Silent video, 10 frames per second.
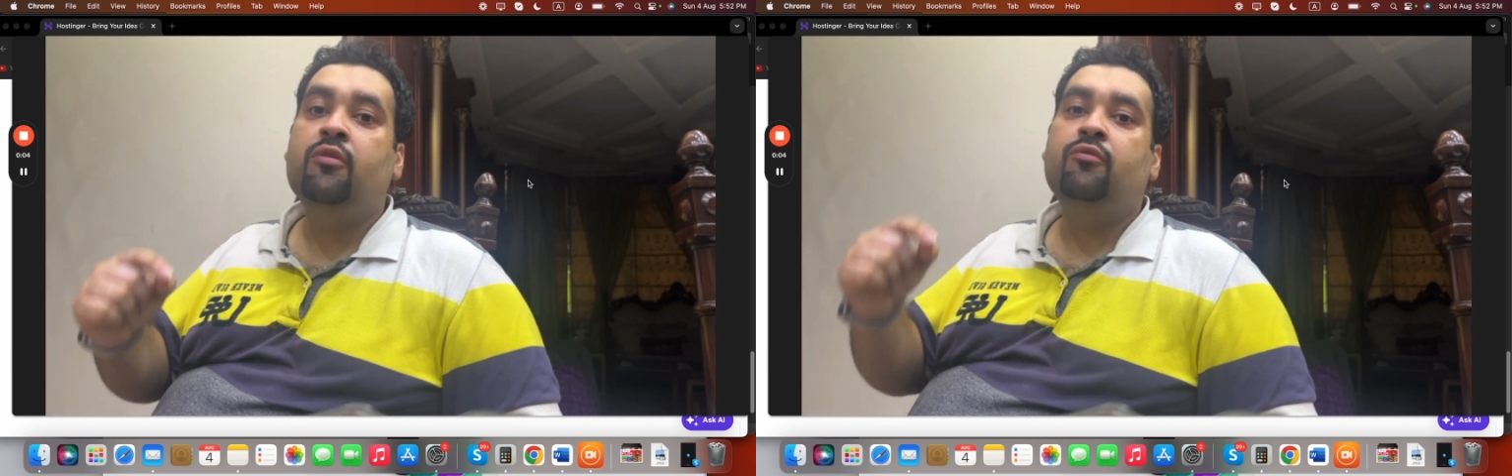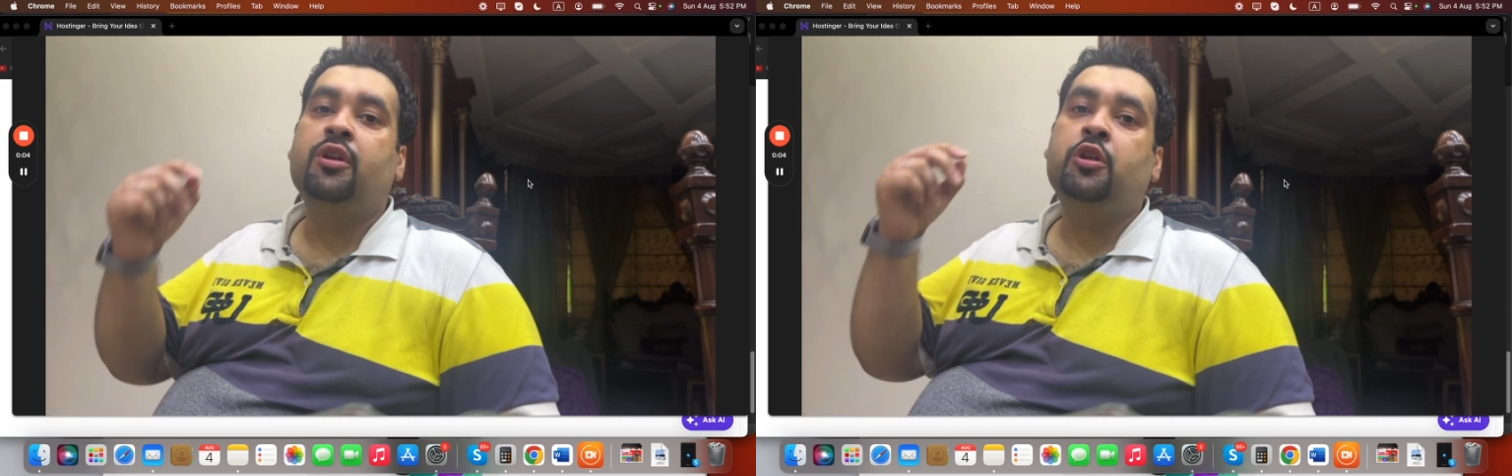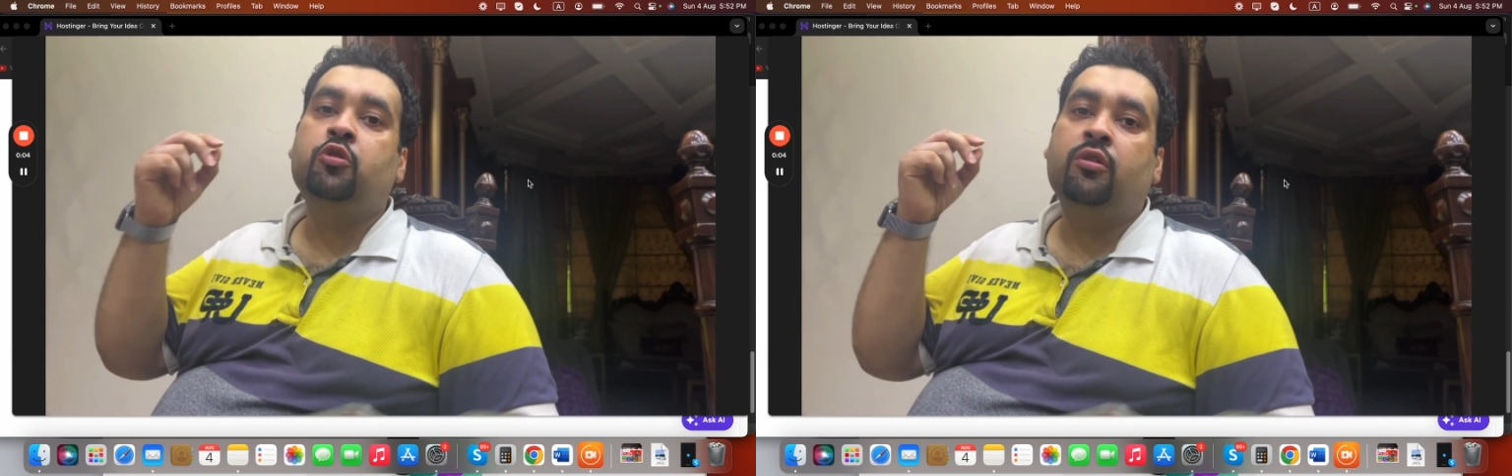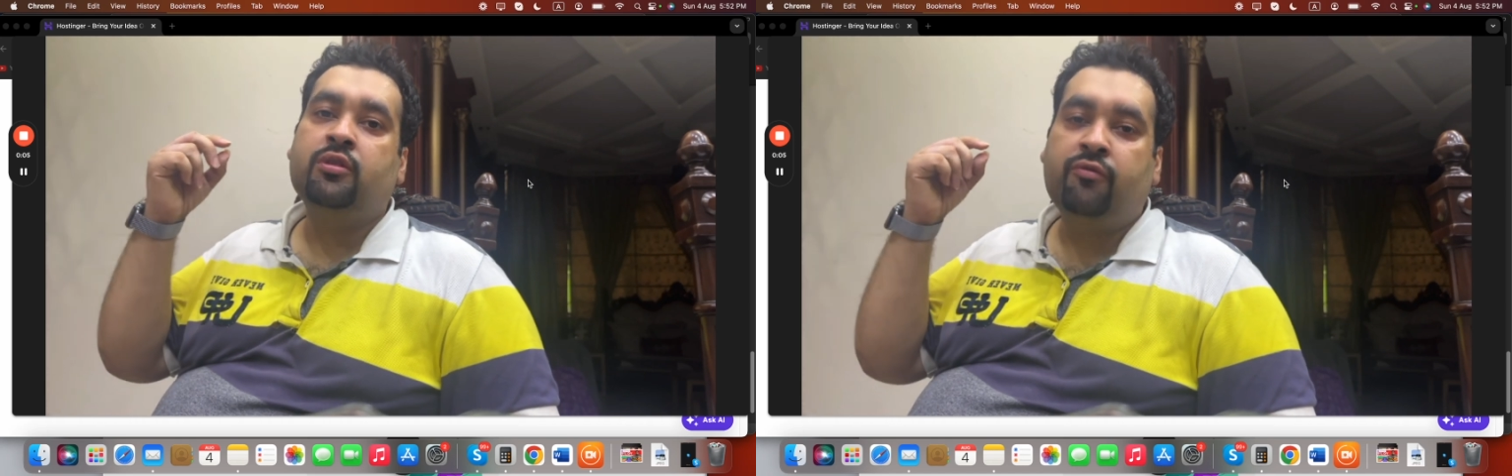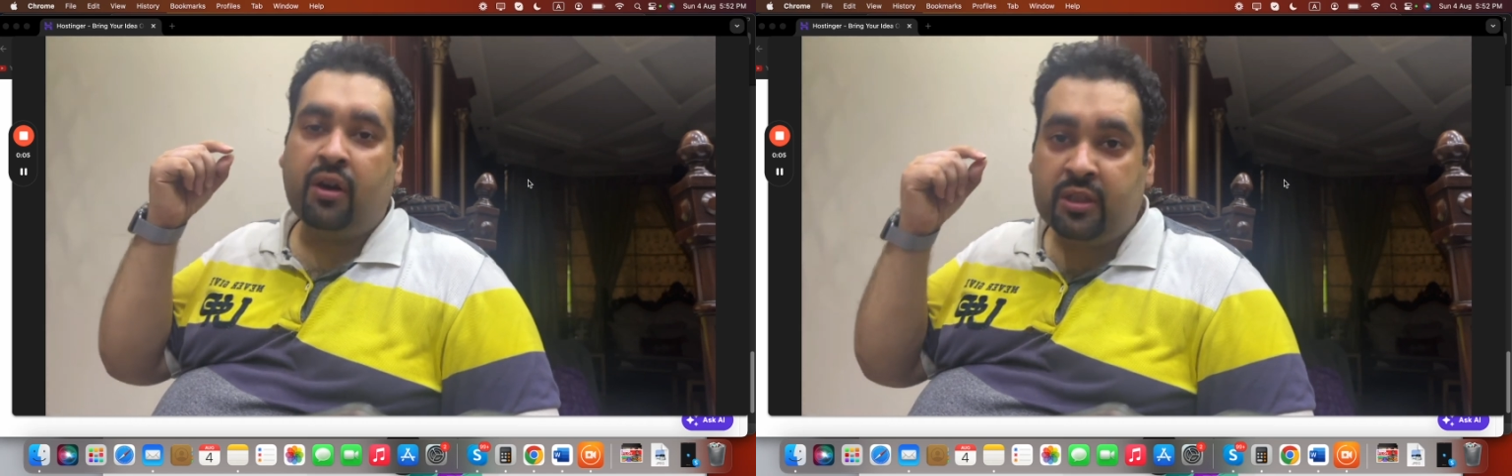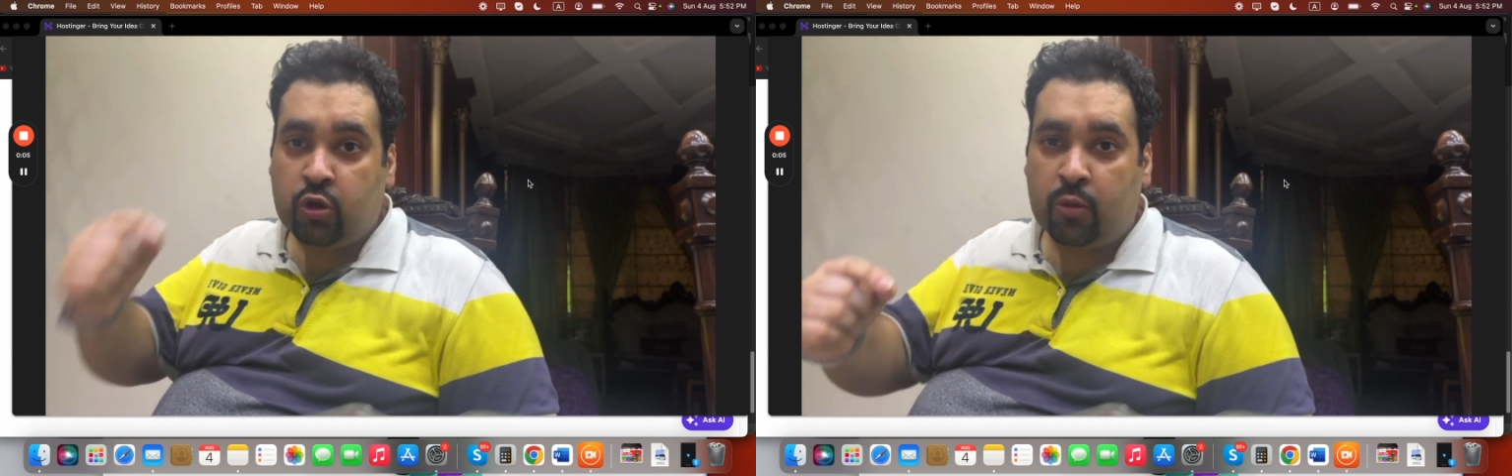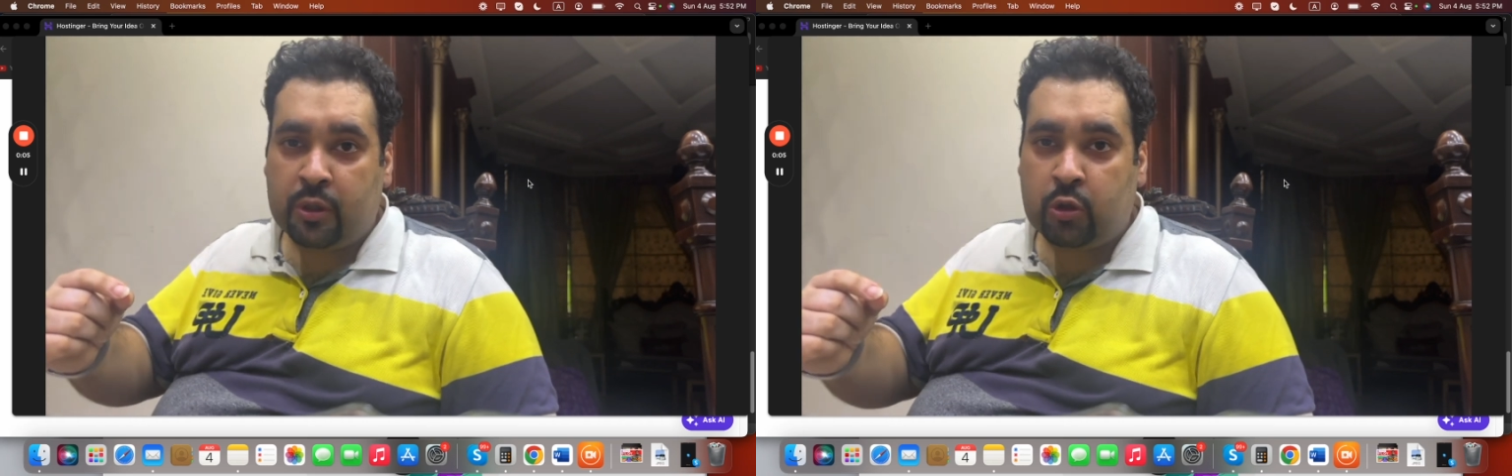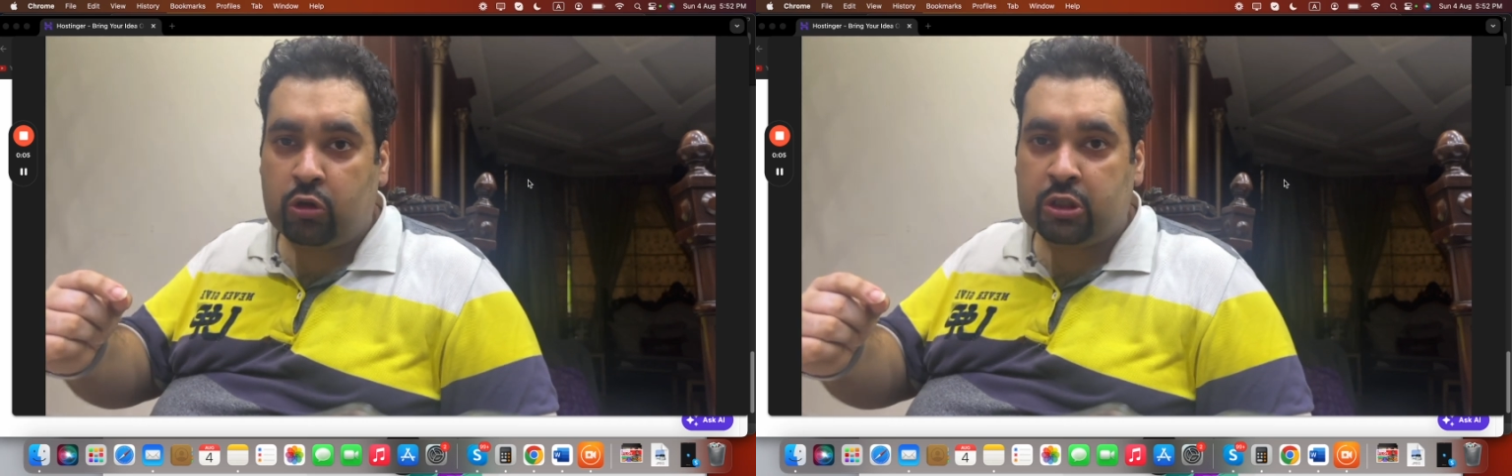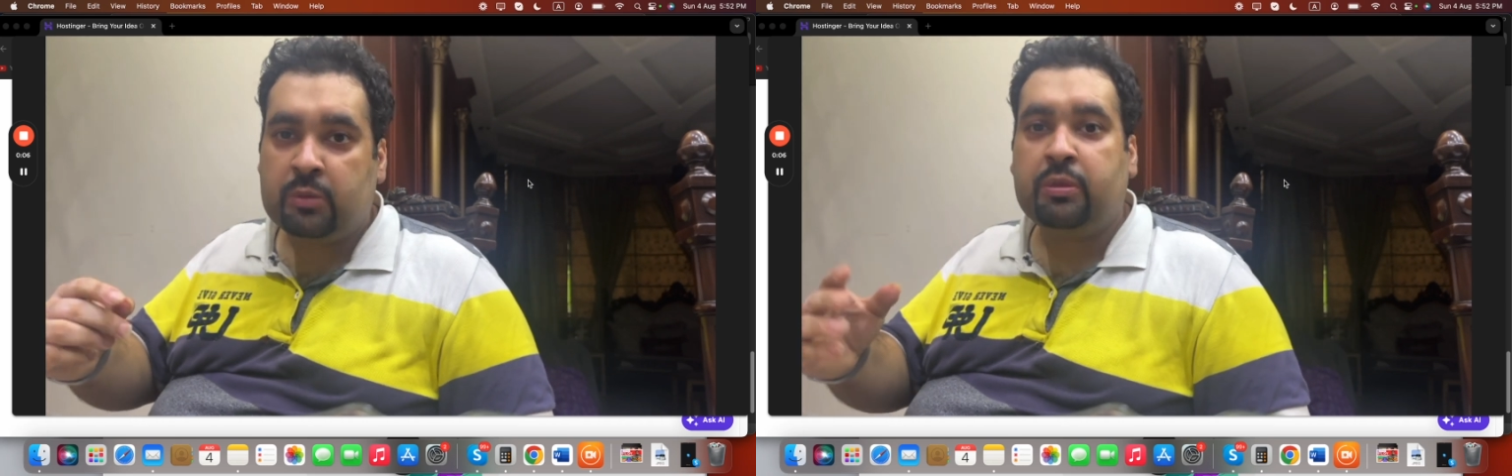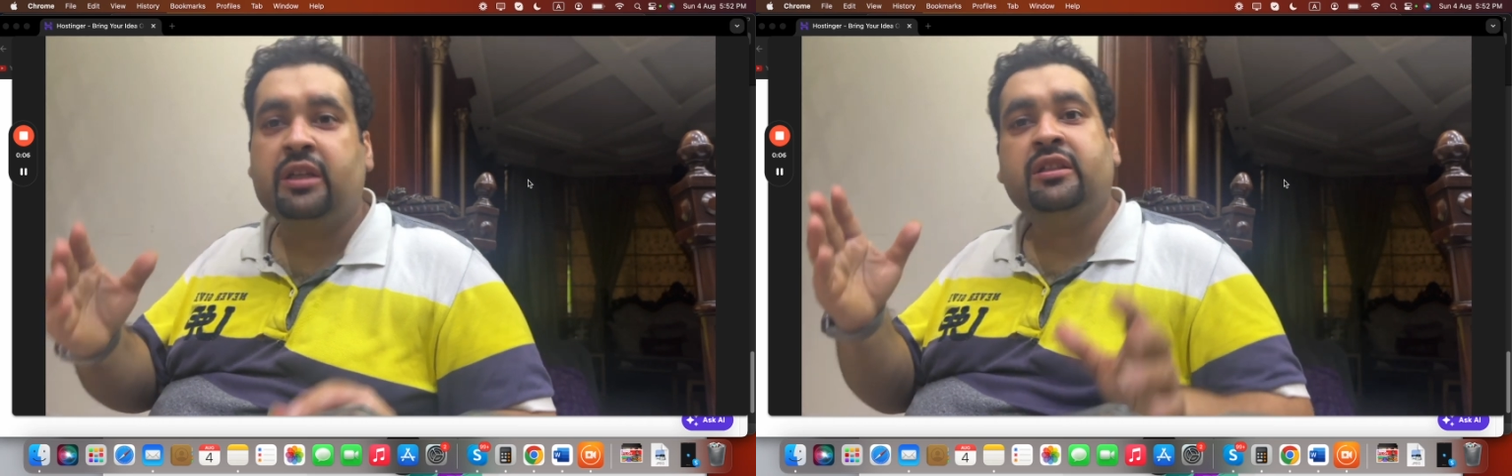with two of the finest coupon codes
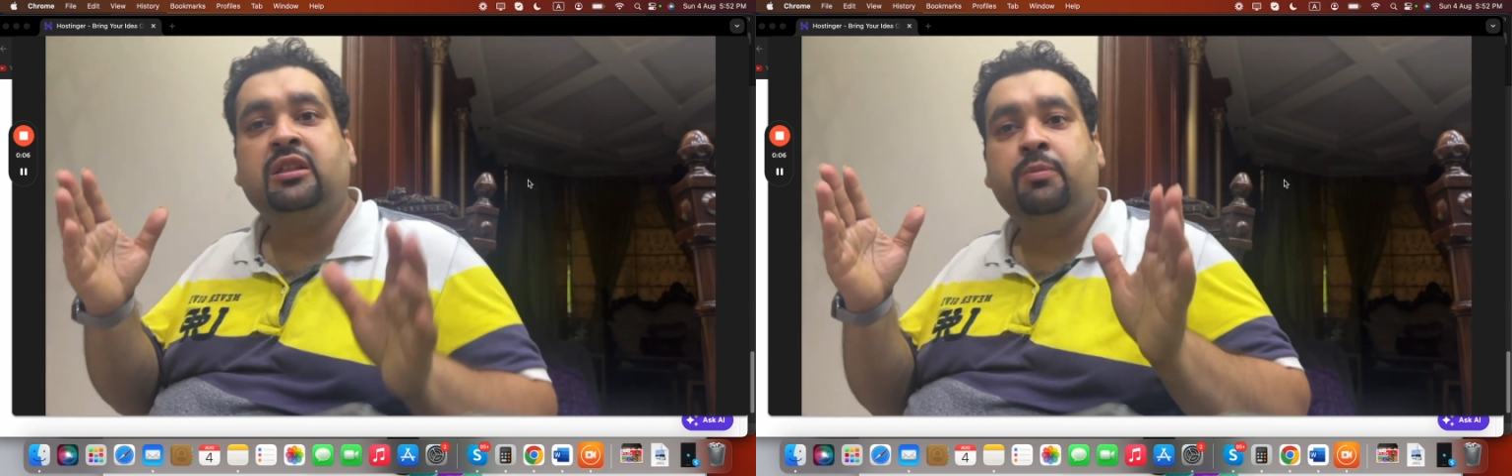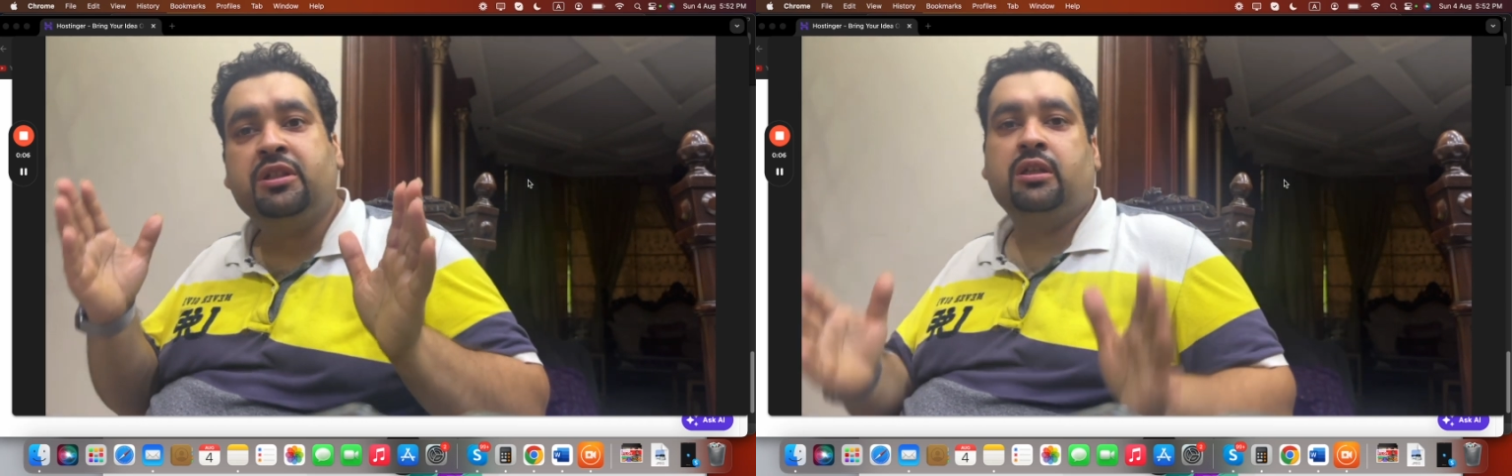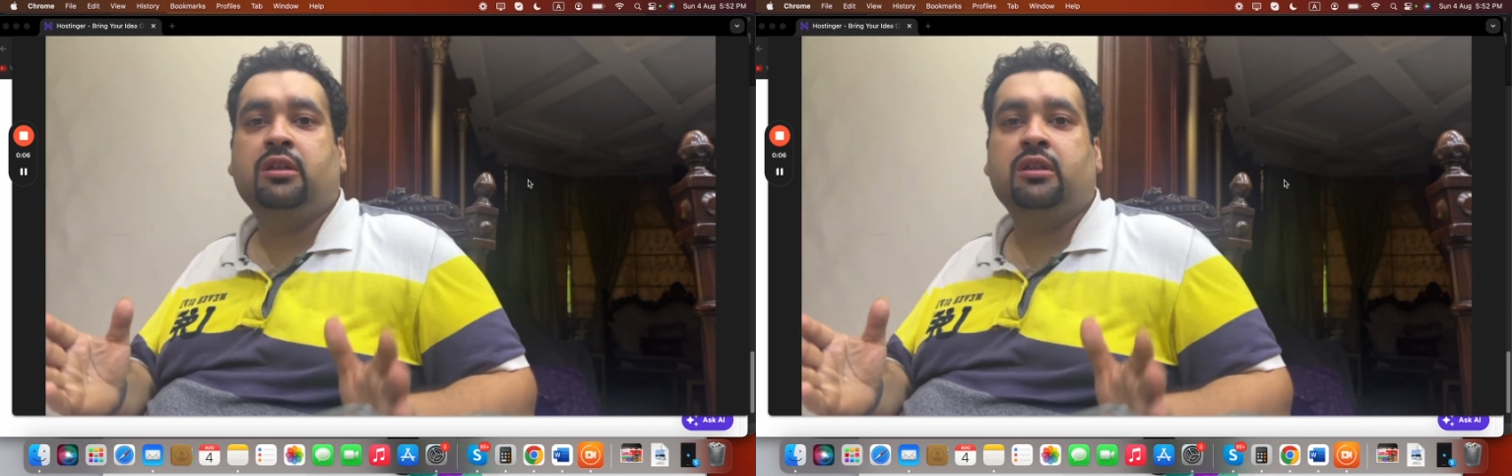plus a special